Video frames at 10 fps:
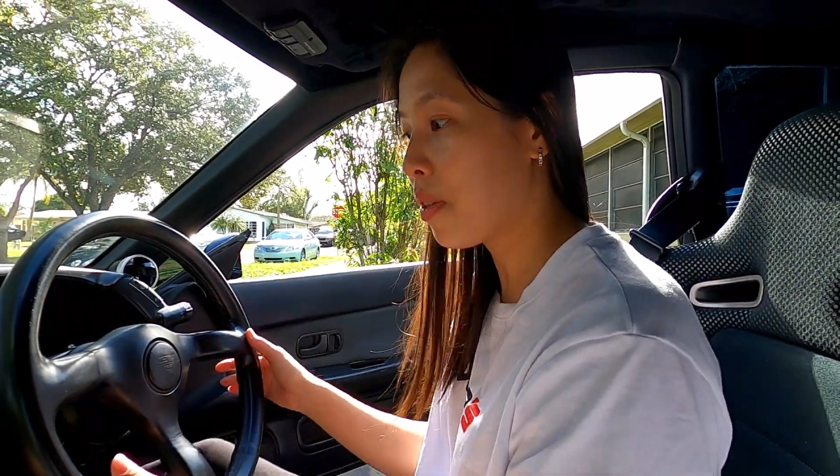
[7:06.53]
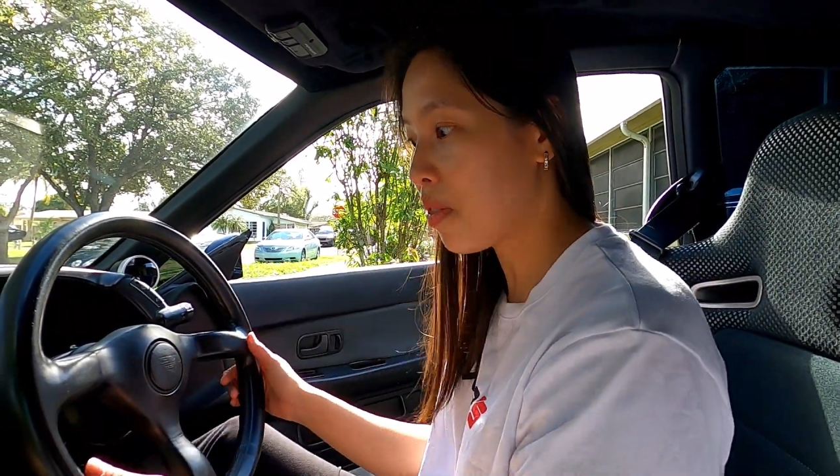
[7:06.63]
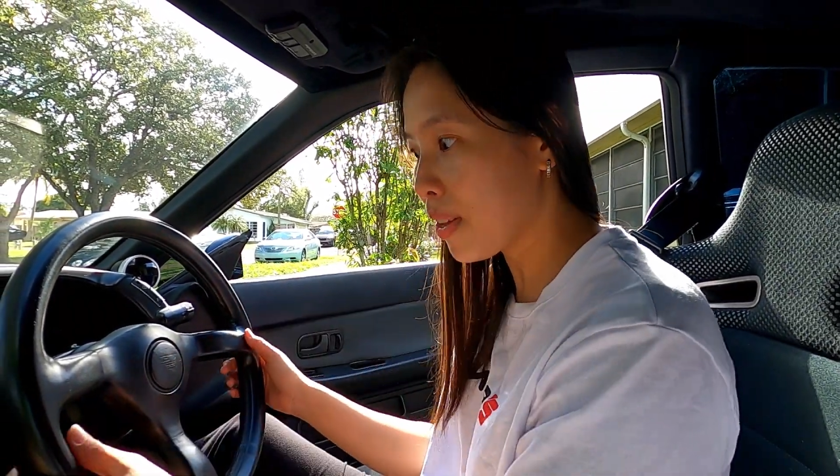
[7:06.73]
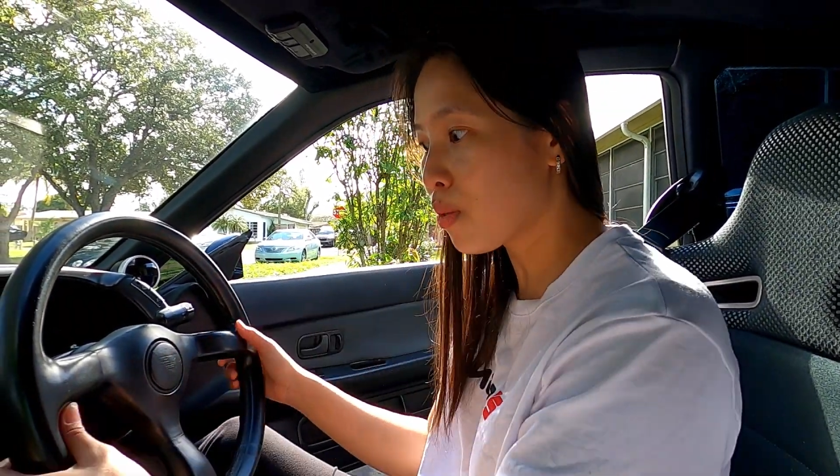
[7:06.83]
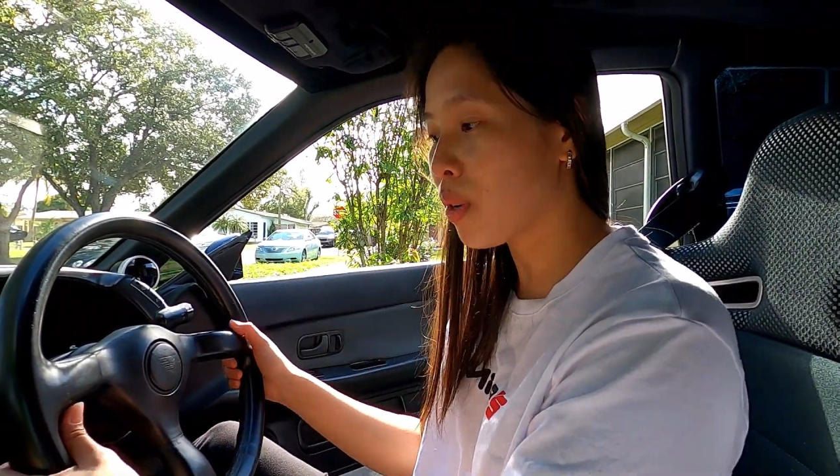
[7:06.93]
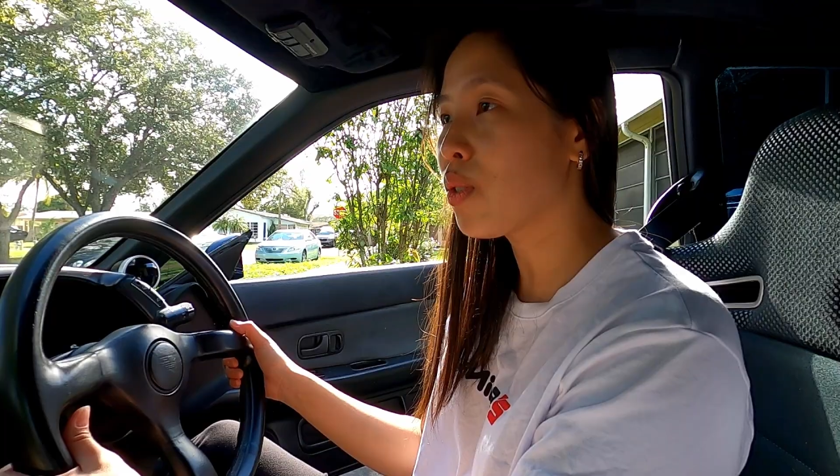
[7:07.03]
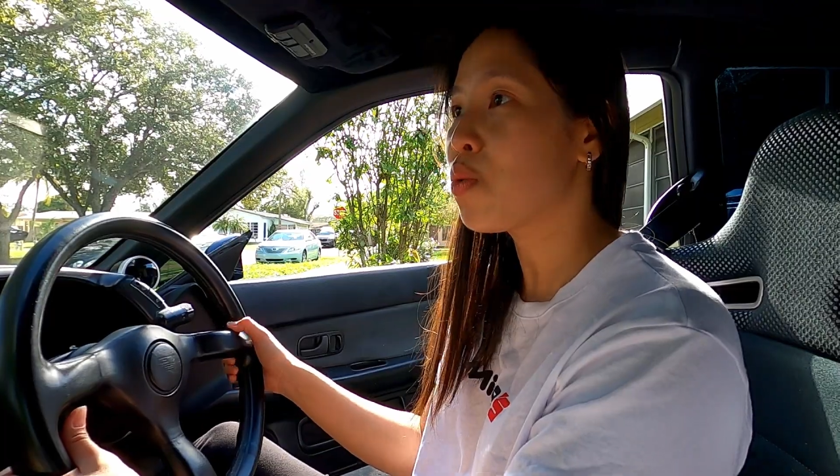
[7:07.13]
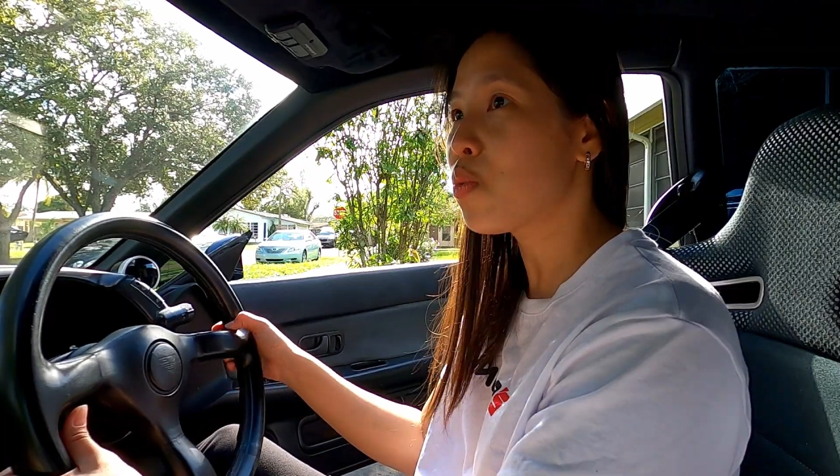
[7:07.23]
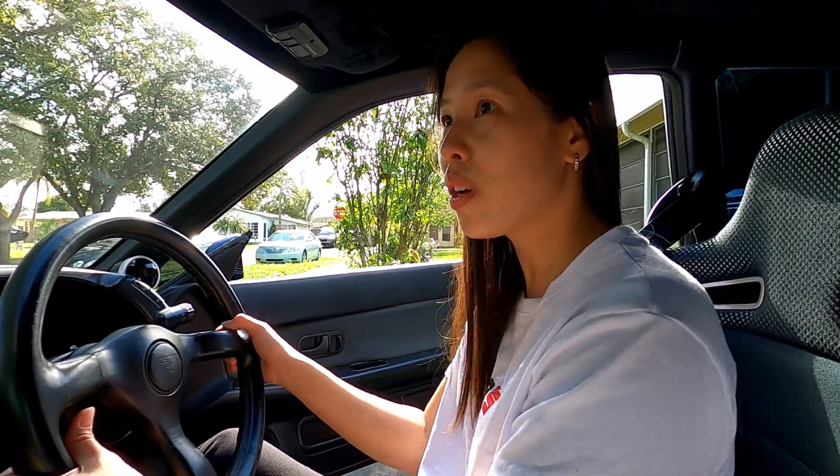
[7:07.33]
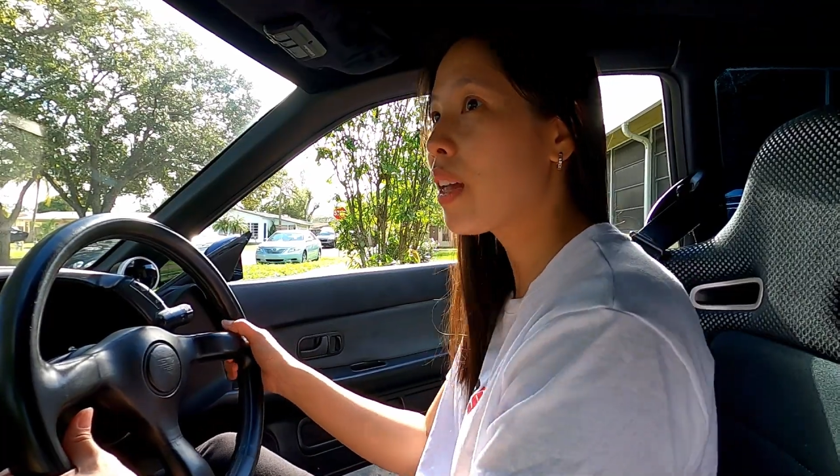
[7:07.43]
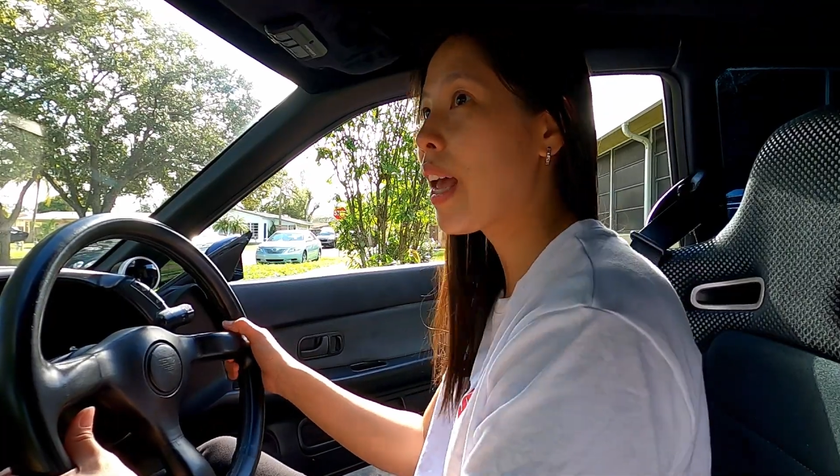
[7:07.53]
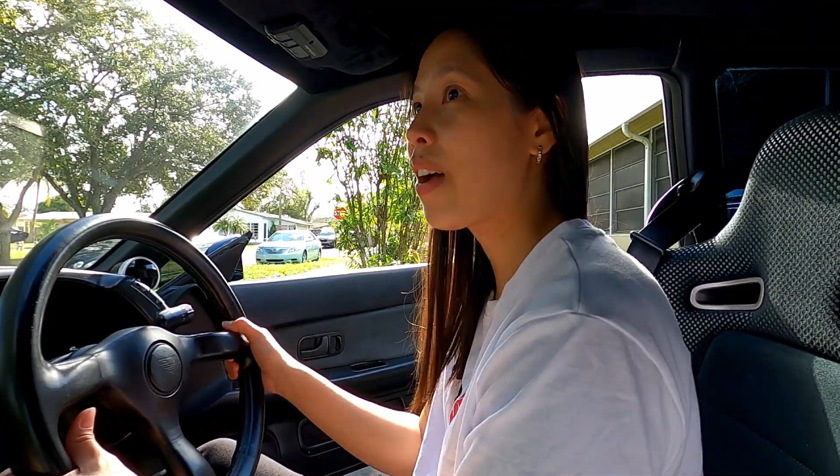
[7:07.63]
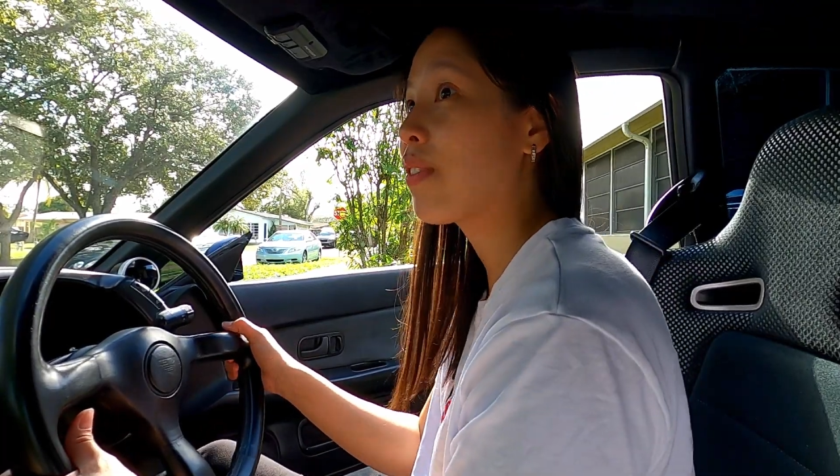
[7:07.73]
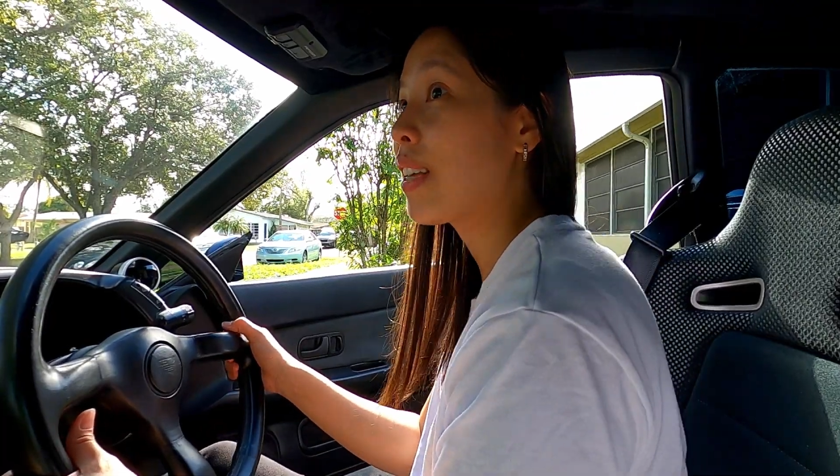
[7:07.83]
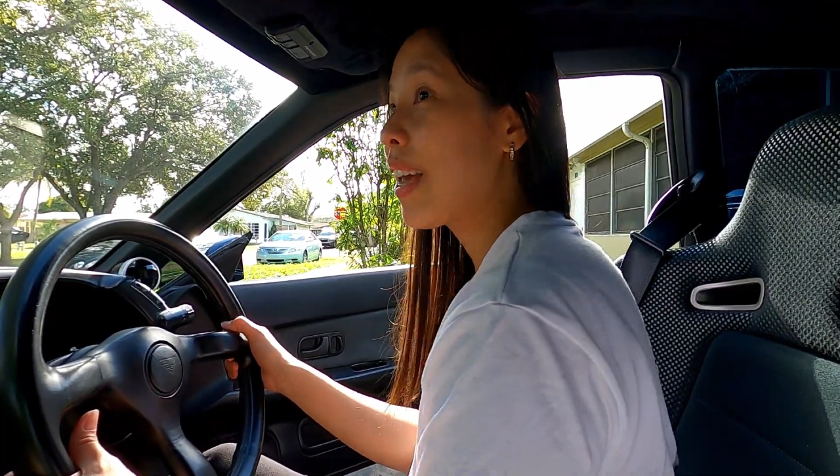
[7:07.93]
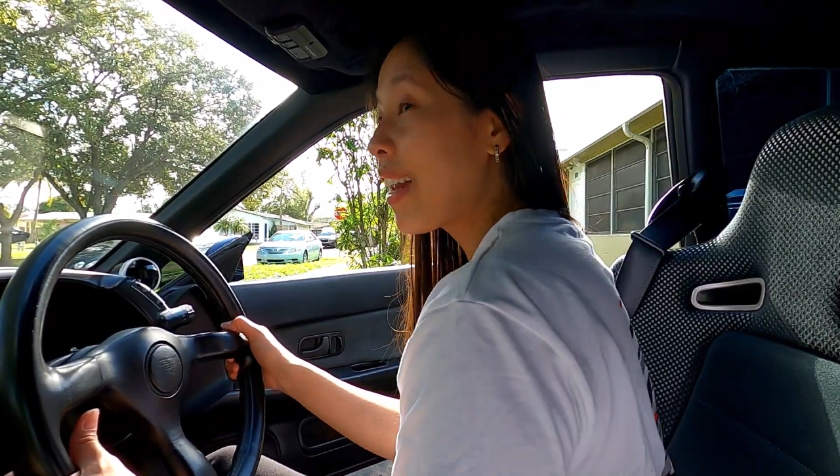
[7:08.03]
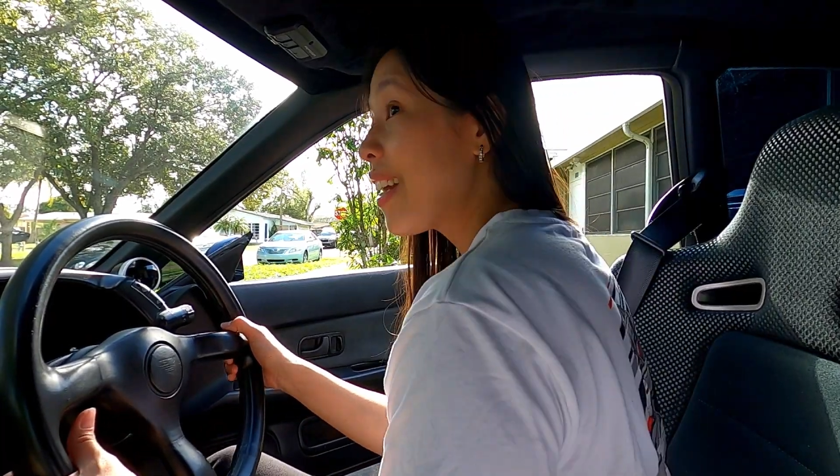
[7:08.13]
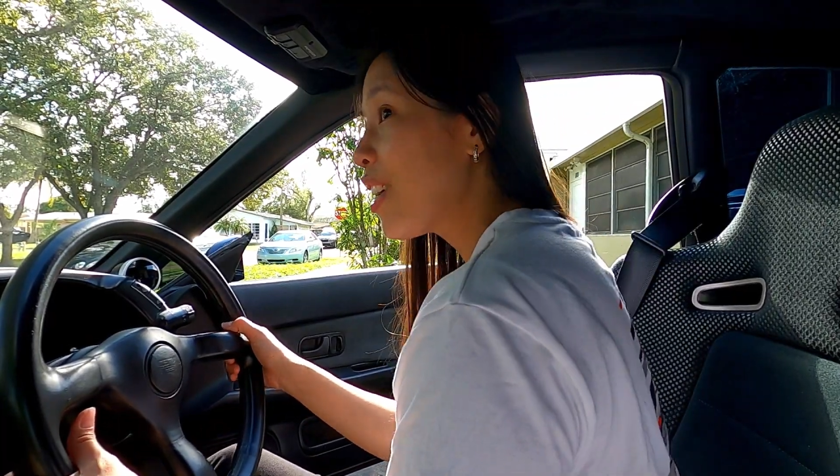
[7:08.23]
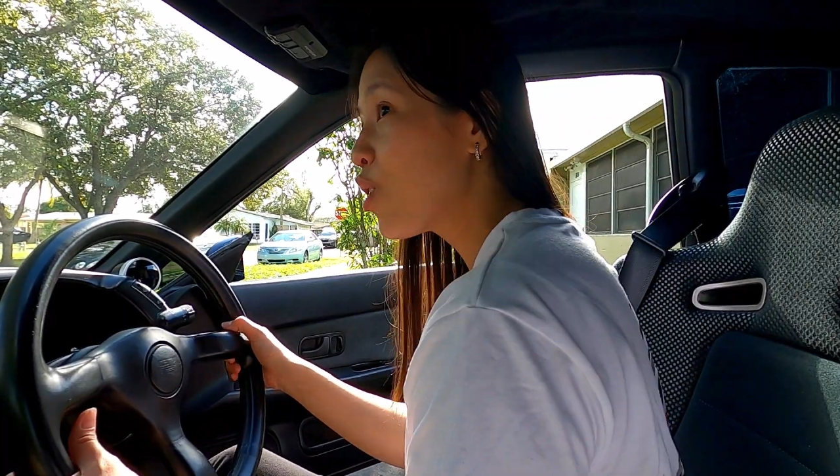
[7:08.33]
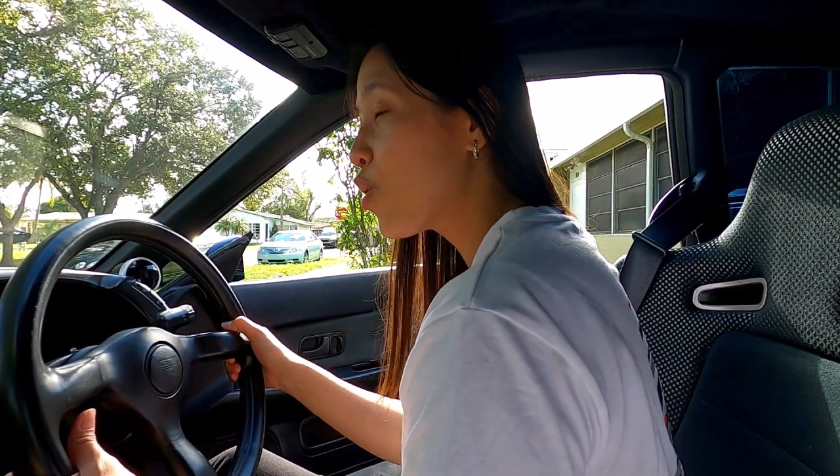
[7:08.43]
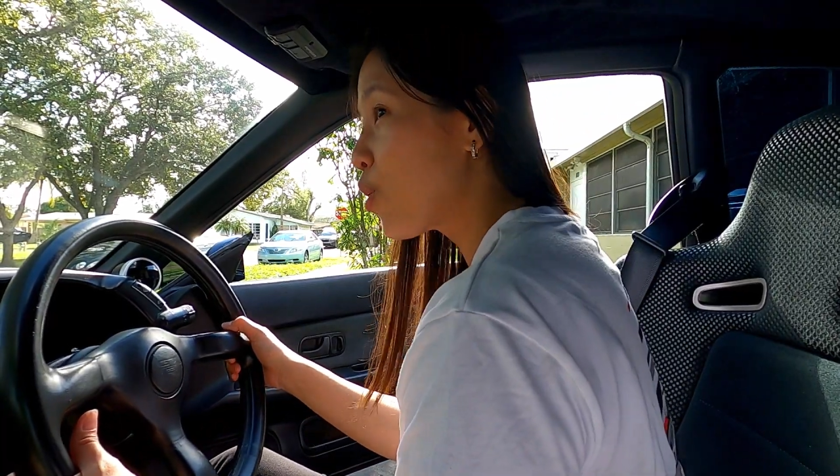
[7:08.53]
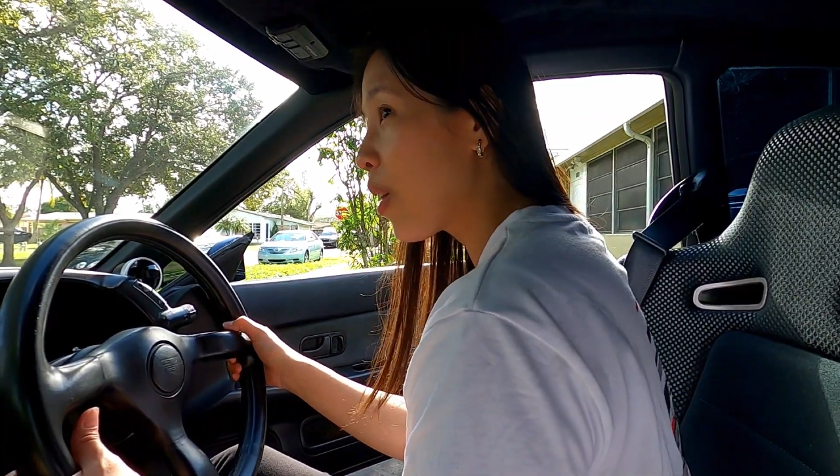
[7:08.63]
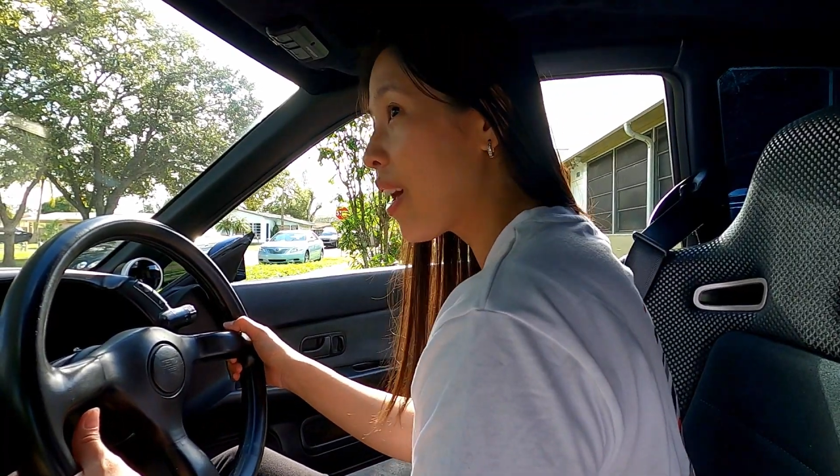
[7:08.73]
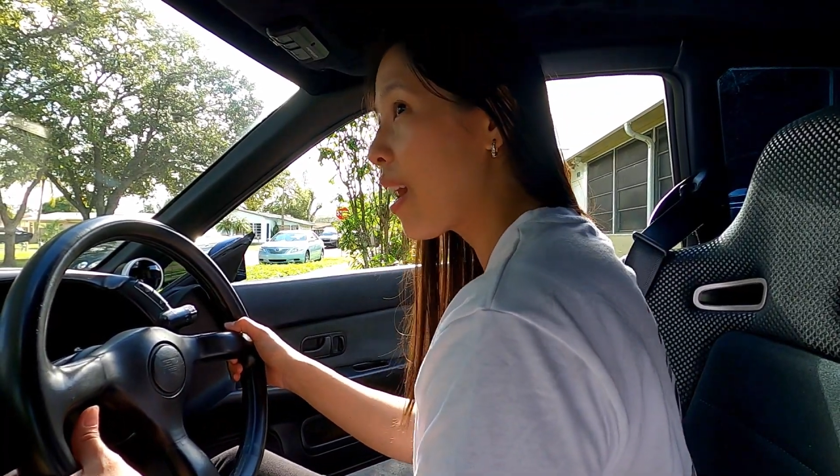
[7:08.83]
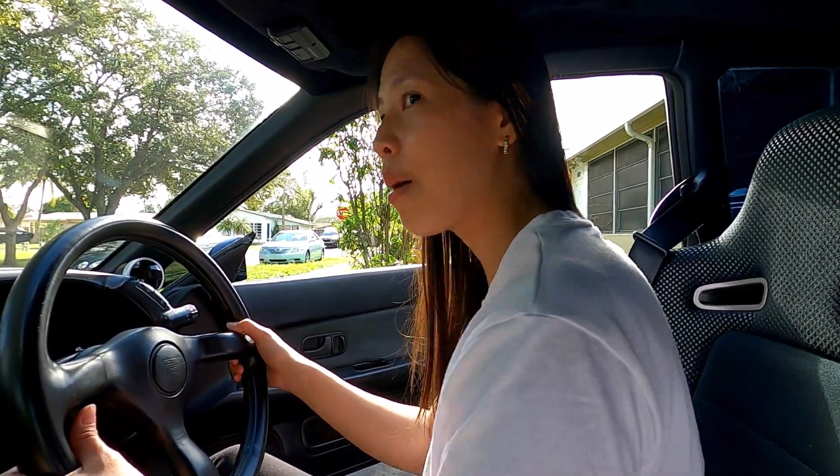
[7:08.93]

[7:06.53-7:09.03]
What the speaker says: But this one, you really have to get into it,